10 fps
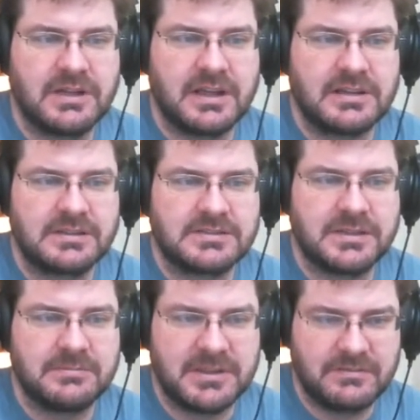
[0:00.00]
I need
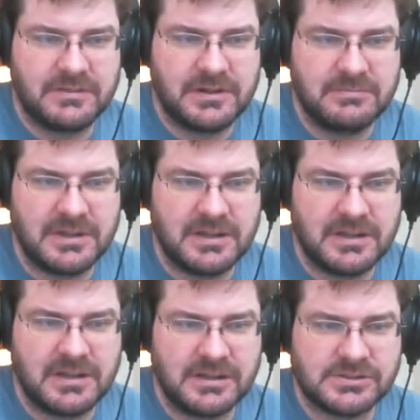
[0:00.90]
something from
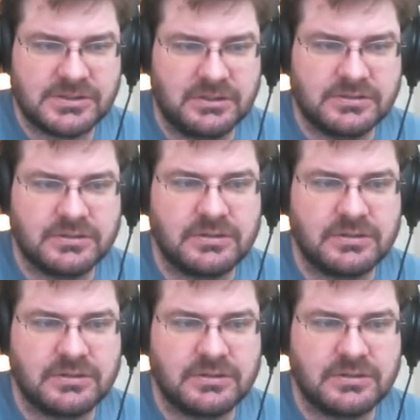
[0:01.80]
Assault